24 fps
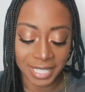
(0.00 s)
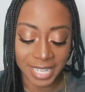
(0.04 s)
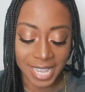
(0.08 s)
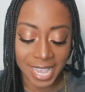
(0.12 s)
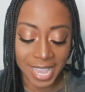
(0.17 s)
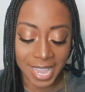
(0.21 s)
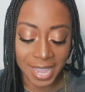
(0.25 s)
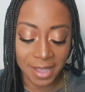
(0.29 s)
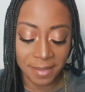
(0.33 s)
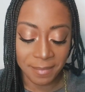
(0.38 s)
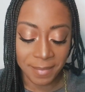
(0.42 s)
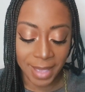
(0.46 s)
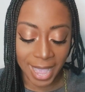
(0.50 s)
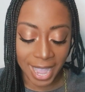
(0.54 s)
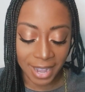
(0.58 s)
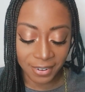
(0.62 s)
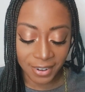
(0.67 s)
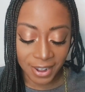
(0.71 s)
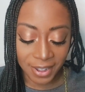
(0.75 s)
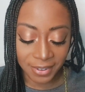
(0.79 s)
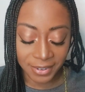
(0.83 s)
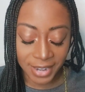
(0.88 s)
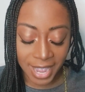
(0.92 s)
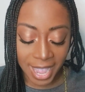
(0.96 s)
a
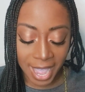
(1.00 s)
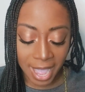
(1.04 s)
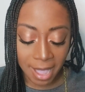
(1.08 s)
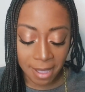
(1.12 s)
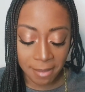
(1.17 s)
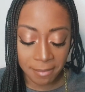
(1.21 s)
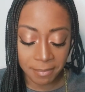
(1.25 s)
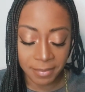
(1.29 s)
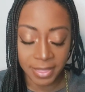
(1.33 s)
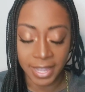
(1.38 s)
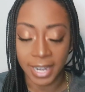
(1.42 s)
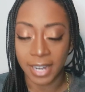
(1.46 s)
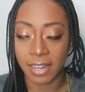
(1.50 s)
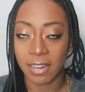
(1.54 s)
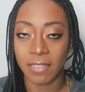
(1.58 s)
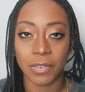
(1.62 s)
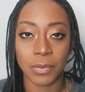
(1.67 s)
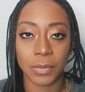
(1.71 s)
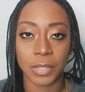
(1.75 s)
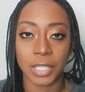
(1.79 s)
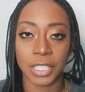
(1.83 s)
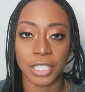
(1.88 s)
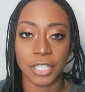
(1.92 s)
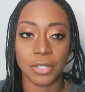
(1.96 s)
background app that I
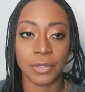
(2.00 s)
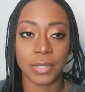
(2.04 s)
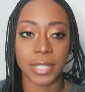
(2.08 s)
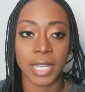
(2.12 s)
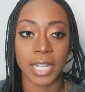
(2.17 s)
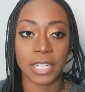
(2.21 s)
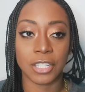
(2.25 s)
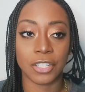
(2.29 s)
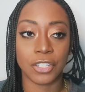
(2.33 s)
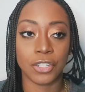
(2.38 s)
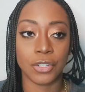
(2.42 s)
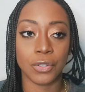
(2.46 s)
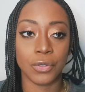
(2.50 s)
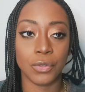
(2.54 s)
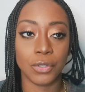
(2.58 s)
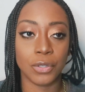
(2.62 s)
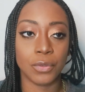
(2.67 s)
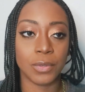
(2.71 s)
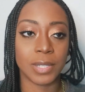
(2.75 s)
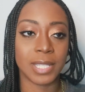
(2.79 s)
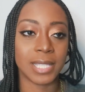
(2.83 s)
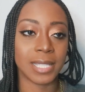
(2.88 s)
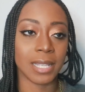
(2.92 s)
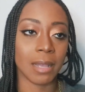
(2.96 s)
never really use. I do
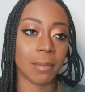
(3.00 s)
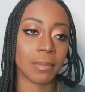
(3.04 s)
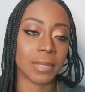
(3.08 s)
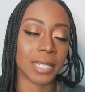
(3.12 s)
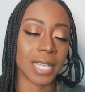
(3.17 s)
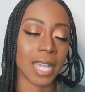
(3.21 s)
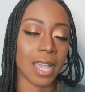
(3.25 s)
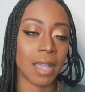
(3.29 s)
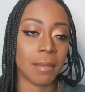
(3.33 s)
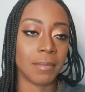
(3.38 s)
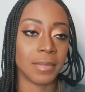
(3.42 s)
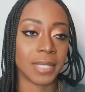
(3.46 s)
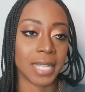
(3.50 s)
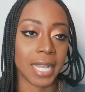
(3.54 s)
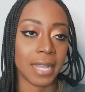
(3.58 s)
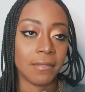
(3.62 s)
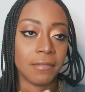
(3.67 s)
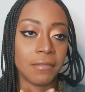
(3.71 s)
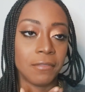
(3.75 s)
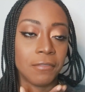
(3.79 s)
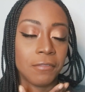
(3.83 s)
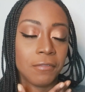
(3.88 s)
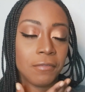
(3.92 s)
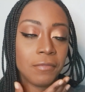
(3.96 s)
use sometimes.
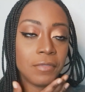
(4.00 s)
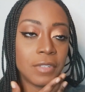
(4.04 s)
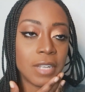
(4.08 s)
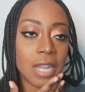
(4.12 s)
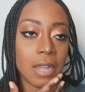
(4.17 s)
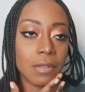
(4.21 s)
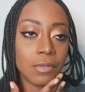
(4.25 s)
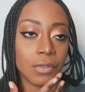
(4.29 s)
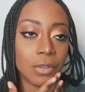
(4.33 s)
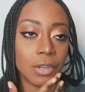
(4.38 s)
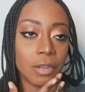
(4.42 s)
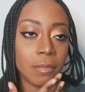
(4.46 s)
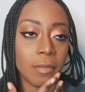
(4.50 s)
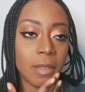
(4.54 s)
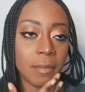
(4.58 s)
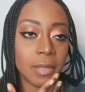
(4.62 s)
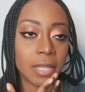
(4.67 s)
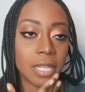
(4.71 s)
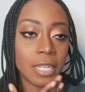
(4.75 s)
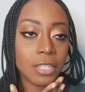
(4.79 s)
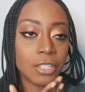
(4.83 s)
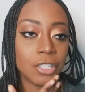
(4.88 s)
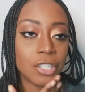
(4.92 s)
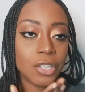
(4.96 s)
I've downloaded
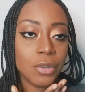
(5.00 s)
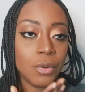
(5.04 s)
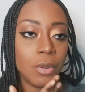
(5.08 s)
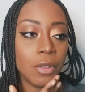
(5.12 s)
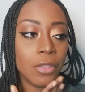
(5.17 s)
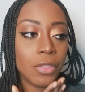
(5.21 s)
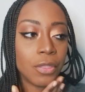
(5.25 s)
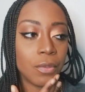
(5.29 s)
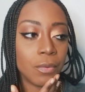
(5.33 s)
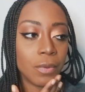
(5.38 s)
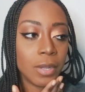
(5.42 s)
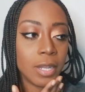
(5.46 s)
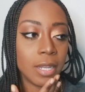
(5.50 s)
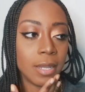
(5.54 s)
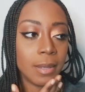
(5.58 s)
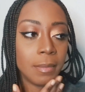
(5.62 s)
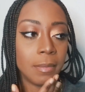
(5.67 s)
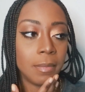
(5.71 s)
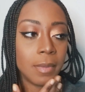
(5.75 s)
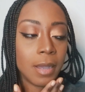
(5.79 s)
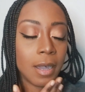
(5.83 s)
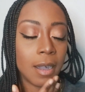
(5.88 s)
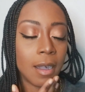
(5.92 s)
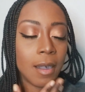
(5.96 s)
maybe like 2 or
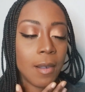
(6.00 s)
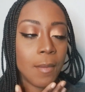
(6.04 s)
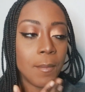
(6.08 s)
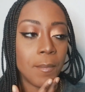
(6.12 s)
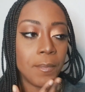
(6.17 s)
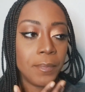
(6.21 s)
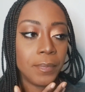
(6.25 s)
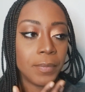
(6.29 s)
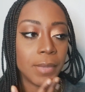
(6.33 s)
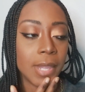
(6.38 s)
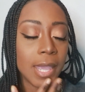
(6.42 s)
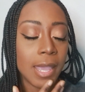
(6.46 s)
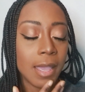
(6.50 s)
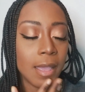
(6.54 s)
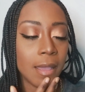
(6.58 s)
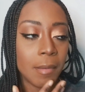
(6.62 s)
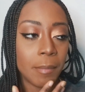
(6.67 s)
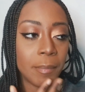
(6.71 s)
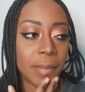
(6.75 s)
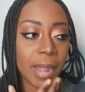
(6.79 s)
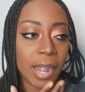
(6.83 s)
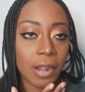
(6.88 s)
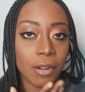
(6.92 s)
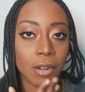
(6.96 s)
3
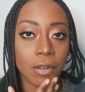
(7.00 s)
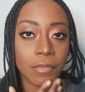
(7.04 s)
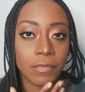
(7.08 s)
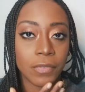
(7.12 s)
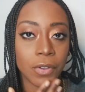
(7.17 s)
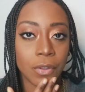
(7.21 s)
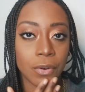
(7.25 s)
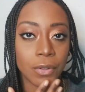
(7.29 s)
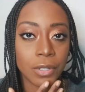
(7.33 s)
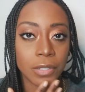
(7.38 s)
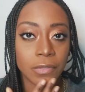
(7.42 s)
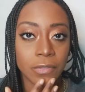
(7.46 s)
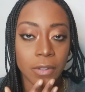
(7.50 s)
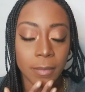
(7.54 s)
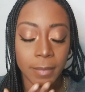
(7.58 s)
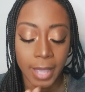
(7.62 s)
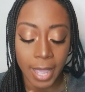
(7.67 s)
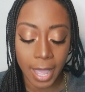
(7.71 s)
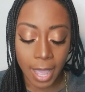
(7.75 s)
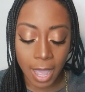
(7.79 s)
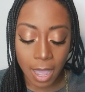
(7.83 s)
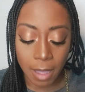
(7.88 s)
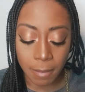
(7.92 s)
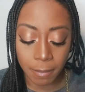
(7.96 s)
background photos from
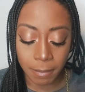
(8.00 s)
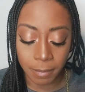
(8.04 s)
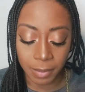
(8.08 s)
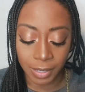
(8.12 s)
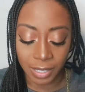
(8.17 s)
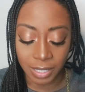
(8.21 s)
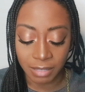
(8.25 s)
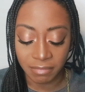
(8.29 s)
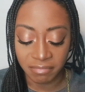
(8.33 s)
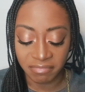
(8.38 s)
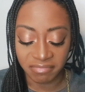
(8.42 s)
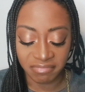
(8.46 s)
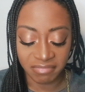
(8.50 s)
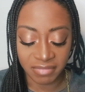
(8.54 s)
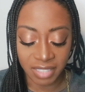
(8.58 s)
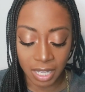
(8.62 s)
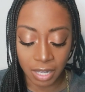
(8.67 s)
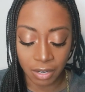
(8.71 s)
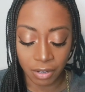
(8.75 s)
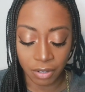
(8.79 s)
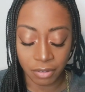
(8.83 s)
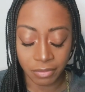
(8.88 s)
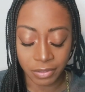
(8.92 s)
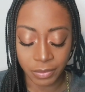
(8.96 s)
that app, but
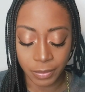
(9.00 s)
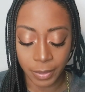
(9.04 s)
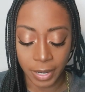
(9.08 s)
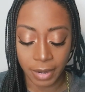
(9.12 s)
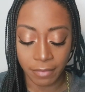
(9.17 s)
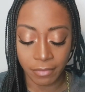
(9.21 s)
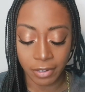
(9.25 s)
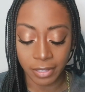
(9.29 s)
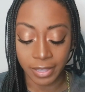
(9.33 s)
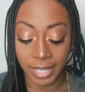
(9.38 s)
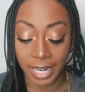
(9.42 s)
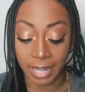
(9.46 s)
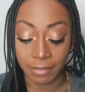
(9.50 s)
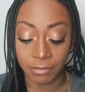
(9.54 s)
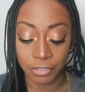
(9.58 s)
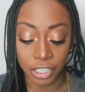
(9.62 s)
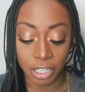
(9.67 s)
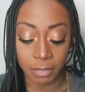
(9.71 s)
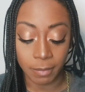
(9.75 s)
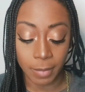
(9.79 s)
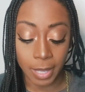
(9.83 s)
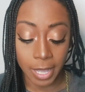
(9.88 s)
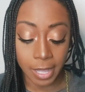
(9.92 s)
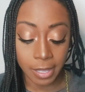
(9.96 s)
I don't know, it's whatever. And then I have
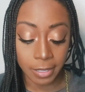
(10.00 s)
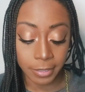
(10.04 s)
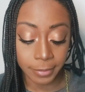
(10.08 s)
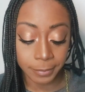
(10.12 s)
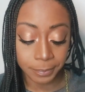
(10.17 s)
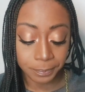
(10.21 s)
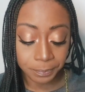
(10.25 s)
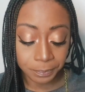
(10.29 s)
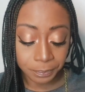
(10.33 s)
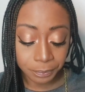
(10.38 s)
Gmail,